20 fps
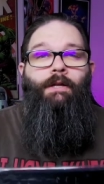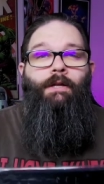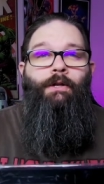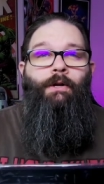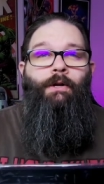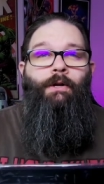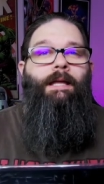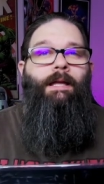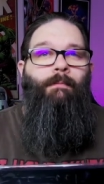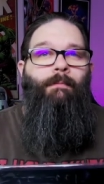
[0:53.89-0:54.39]
you're
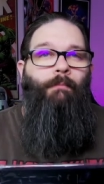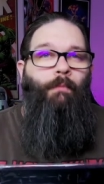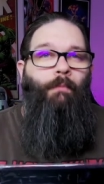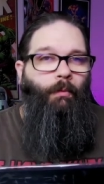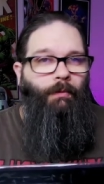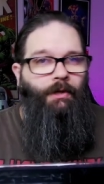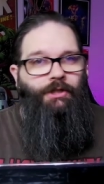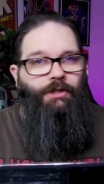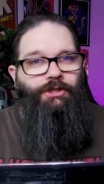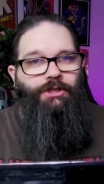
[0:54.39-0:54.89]
going to get more
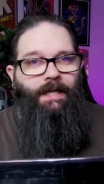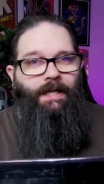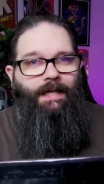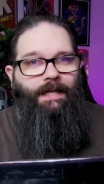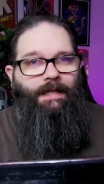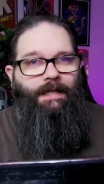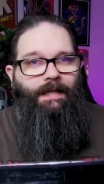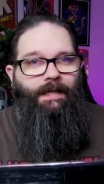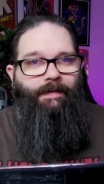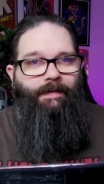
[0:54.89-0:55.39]

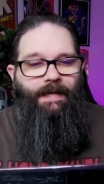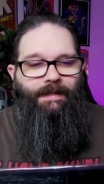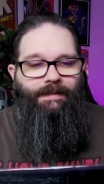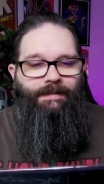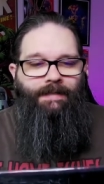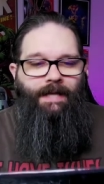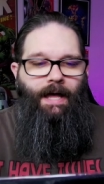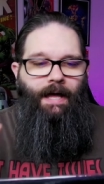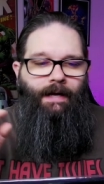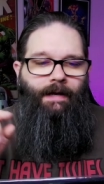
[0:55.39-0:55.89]
rigidity in that
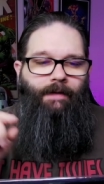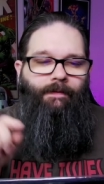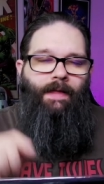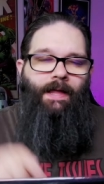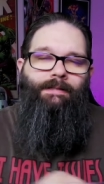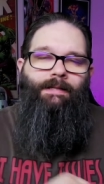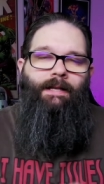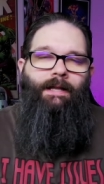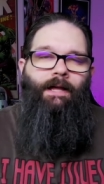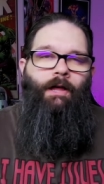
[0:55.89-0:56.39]
stack, and
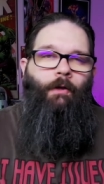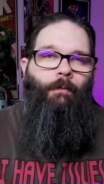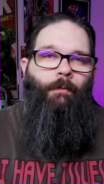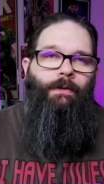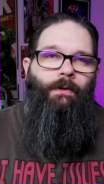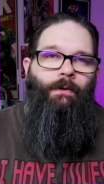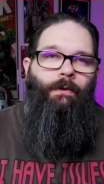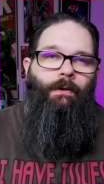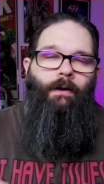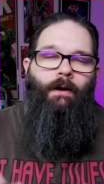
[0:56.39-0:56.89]
that's going to help
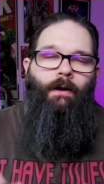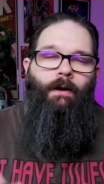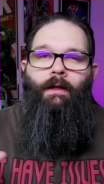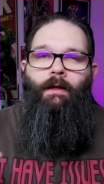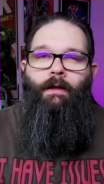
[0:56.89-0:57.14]
your